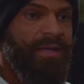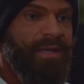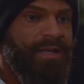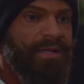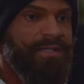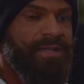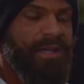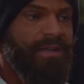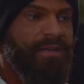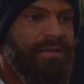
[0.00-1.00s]
And he's
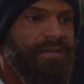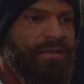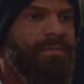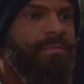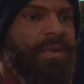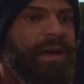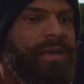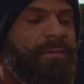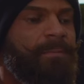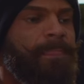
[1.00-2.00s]
like,
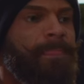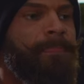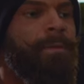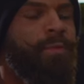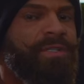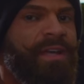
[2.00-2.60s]
"Mike, what